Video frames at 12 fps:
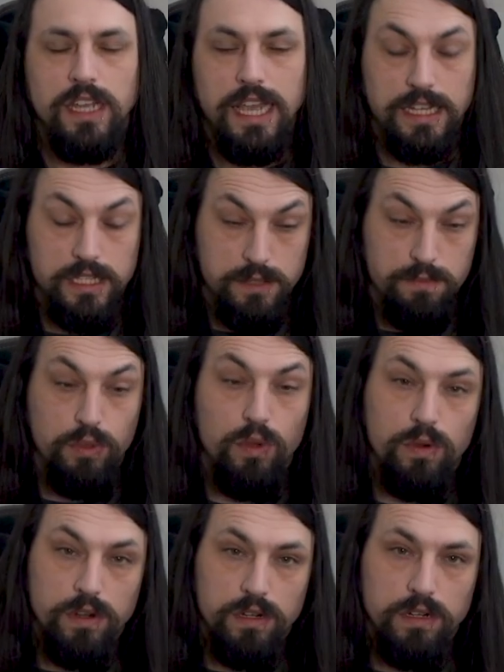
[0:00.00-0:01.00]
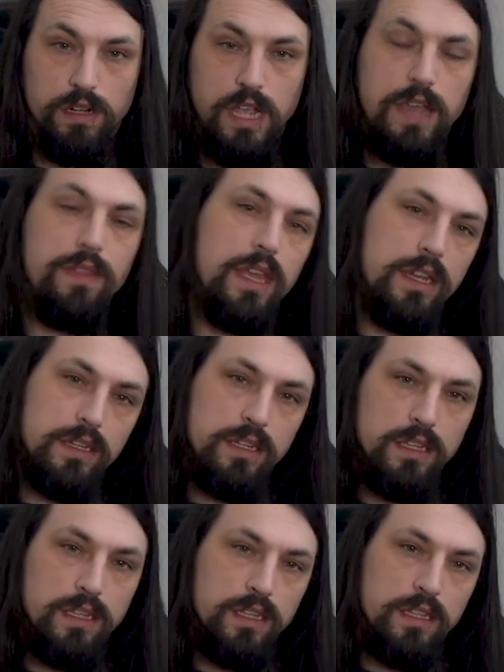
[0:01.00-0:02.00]
explore and
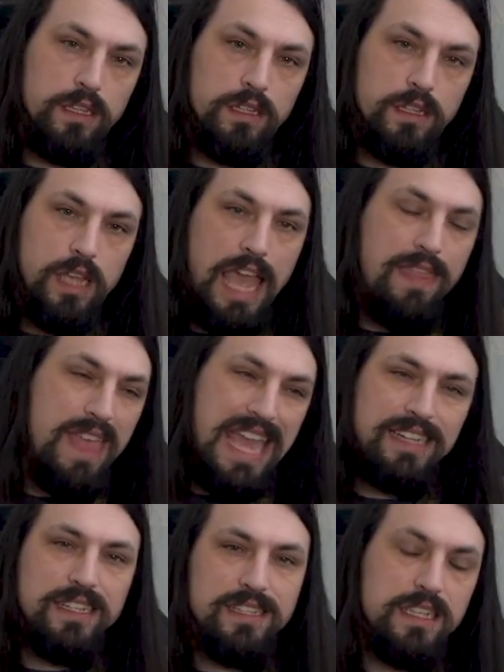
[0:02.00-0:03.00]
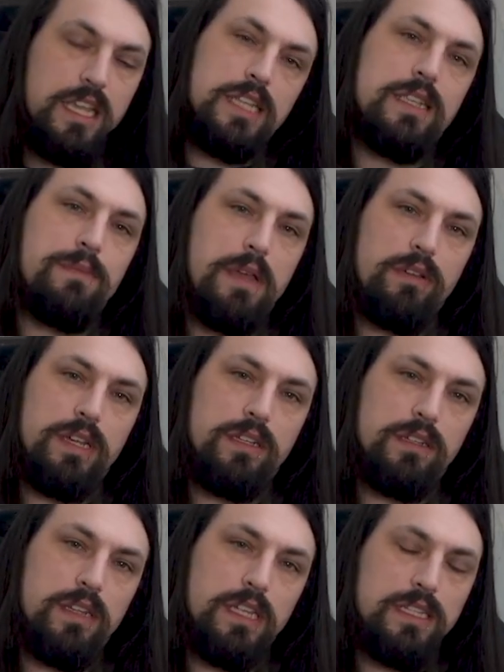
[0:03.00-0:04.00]
then discuss about it,